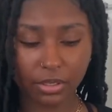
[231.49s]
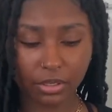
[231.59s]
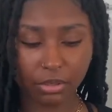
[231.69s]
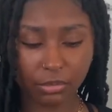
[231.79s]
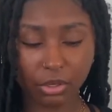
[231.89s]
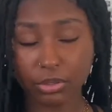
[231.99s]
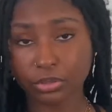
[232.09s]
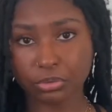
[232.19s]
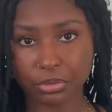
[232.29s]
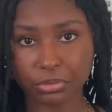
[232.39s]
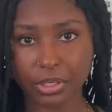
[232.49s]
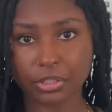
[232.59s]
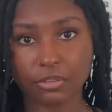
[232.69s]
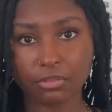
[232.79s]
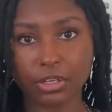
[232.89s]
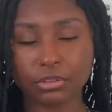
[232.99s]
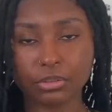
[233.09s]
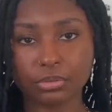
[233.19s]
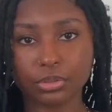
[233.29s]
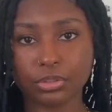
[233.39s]
You always want to weigh your fragrance
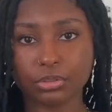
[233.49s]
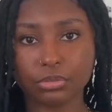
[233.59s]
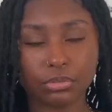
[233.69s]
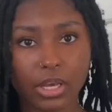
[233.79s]
oil.